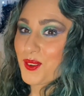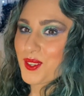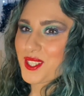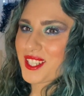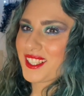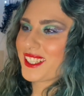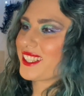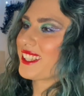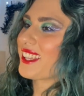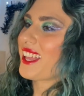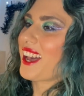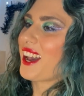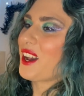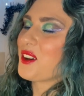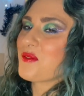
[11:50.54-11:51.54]
Would you look at
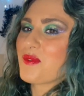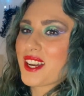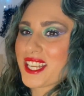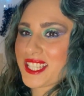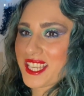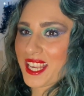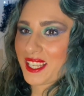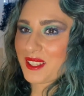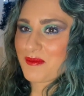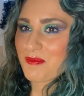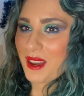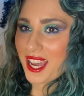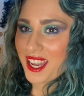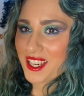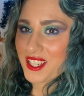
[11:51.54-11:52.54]
that? My second
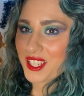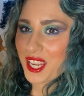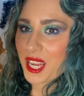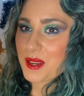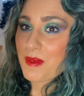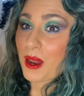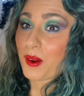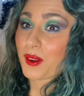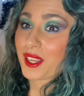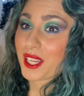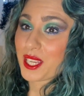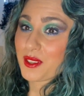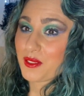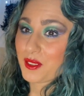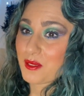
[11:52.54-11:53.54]
batch came out
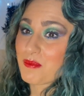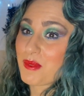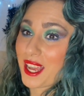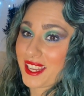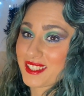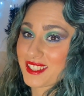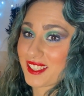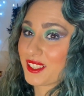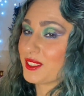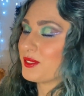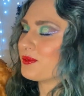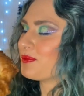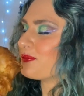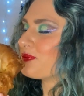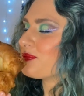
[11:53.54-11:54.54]
even better.
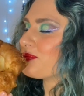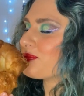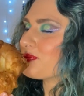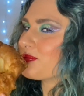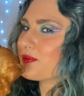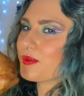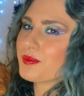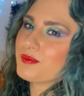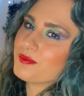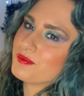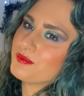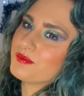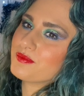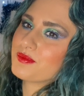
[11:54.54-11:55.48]
Mm.